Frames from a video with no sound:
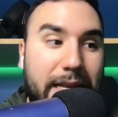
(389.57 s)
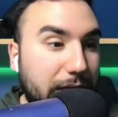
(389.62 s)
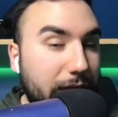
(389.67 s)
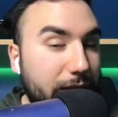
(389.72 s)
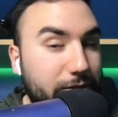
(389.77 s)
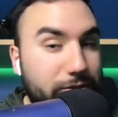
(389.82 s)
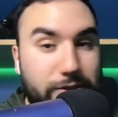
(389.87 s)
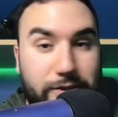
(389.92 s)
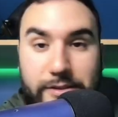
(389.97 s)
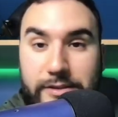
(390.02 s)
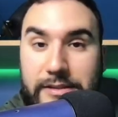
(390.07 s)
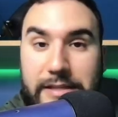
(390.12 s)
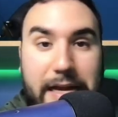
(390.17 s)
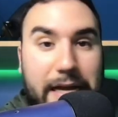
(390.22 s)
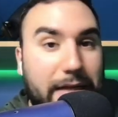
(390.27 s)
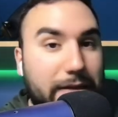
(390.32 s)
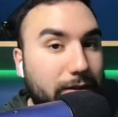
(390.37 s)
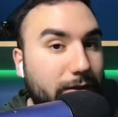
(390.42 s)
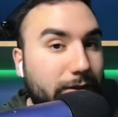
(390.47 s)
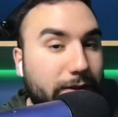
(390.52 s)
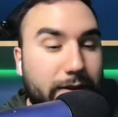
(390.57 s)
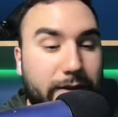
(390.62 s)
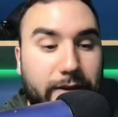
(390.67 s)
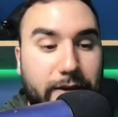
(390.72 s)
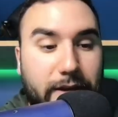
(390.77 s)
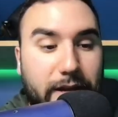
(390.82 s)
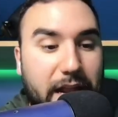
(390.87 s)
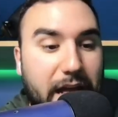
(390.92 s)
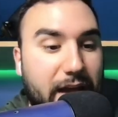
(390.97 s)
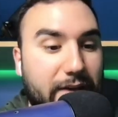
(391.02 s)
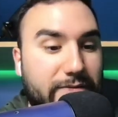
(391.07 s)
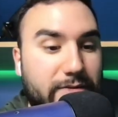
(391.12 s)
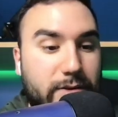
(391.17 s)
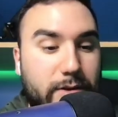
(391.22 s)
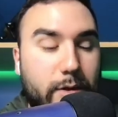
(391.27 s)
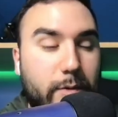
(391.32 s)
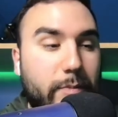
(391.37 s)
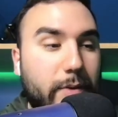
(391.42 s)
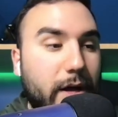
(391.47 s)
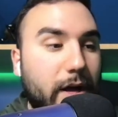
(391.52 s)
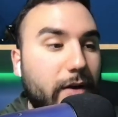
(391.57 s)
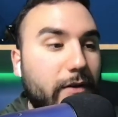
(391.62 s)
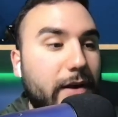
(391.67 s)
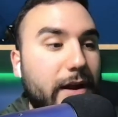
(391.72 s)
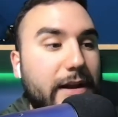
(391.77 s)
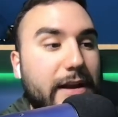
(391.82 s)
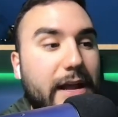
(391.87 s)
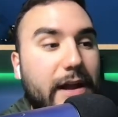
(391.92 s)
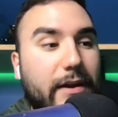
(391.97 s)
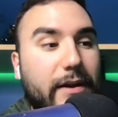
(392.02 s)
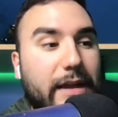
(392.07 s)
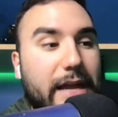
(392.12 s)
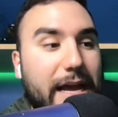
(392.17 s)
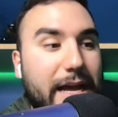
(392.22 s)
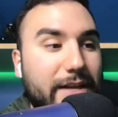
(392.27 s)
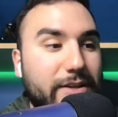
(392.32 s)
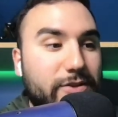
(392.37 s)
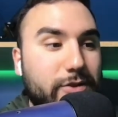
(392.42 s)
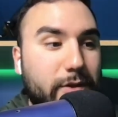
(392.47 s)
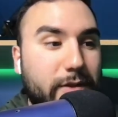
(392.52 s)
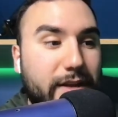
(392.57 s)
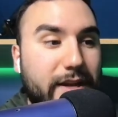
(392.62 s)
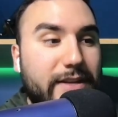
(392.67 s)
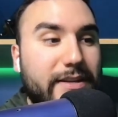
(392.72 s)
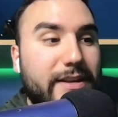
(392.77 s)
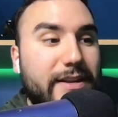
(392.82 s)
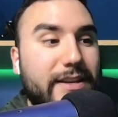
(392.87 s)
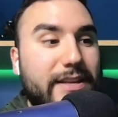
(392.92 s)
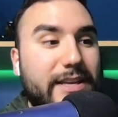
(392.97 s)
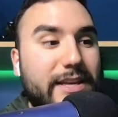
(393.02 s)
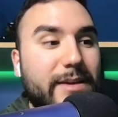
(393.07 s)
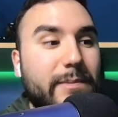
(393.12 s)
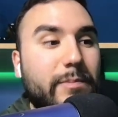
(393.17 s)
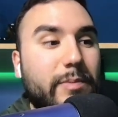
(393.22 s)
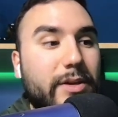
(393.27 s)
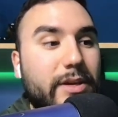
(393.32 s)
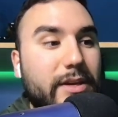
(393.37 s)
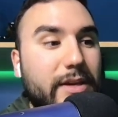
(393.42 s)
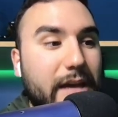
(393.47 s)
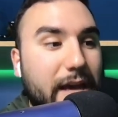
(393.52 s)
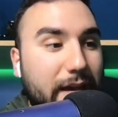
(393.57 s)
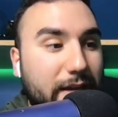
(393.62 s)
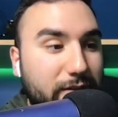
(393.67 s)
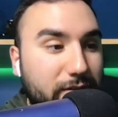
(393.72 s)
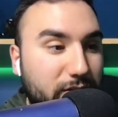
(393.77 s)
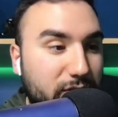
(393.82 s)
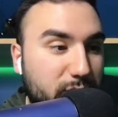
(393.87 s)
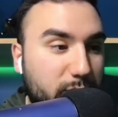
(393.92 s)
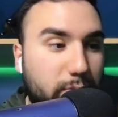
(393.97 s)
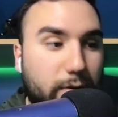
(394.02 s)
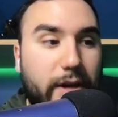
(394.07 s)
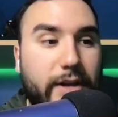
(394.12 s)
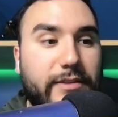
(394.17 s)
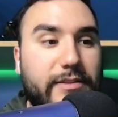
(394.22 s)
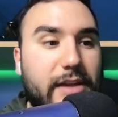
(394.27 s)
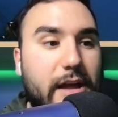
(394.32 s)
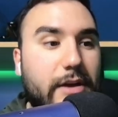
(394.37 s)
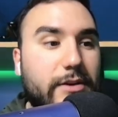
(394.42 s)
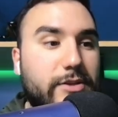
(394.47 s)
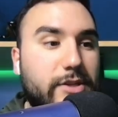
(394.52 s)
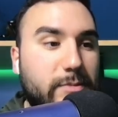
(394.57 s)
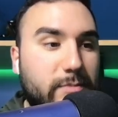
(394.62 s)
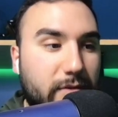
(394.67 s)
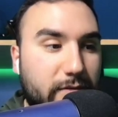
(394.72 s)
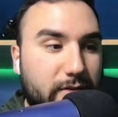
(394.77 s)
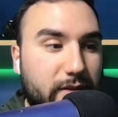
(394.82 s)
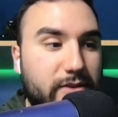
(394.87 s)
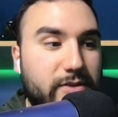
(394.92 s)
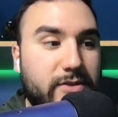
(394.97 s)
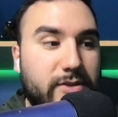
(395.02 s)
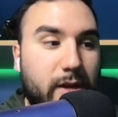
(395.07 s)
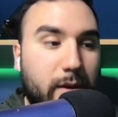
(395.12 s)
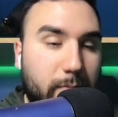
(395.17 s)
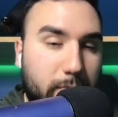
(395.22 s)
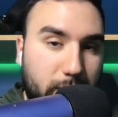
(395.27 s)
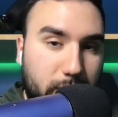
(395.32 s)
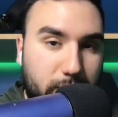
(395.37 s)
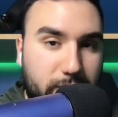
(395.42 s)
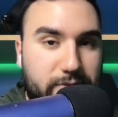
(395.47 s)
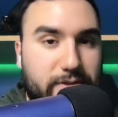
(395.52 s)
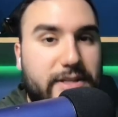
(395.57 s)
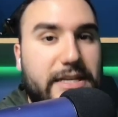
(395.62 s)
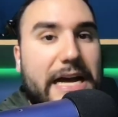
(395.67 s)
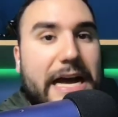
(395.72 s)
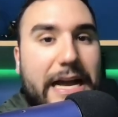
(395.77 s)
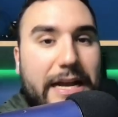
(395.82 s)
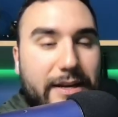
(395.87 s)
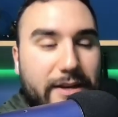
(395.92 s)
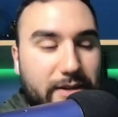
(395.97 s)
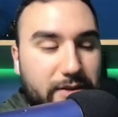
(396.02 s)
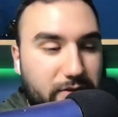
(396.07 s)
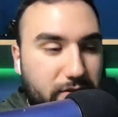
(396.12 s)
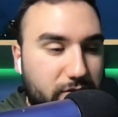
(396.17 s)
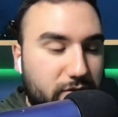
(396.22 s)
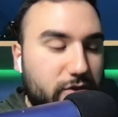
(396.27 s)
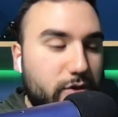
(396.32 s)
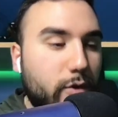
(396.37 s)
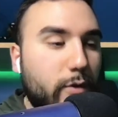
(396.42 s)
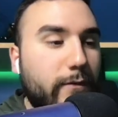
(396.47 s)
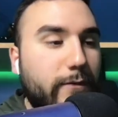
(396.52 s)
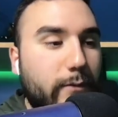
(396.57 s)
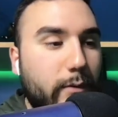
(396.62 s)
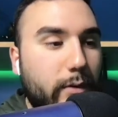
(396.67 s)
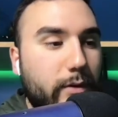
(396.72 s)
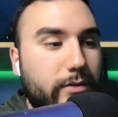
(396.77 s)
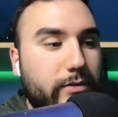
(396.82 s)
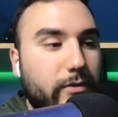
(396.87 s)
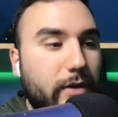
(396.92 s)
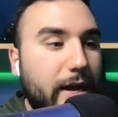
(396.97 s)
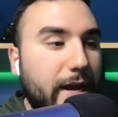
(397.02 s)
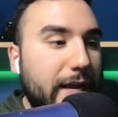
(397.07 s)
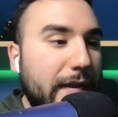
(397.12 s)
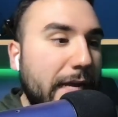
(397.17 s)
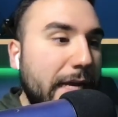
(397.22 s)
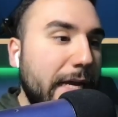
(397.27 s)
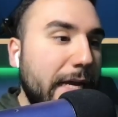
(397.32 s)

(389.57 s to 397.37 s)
It's just not looking good after the bell right now, guys. So, they did EPS. Let's break down some of these numbers, guidance, and so forth, right?